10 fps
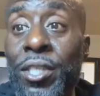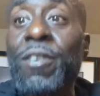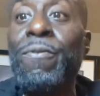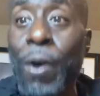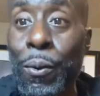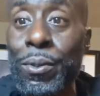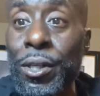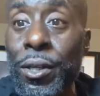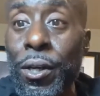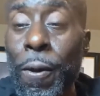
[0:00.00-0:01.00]
to vote.
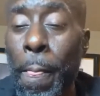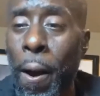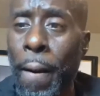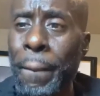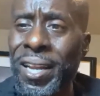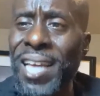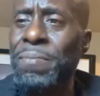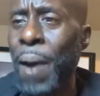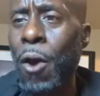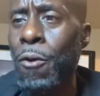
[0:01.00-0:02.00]
And that's
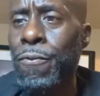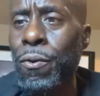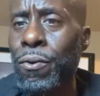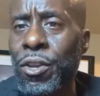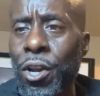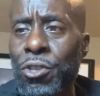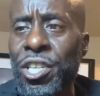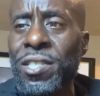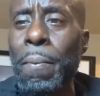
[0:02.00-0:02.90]
powerful. She's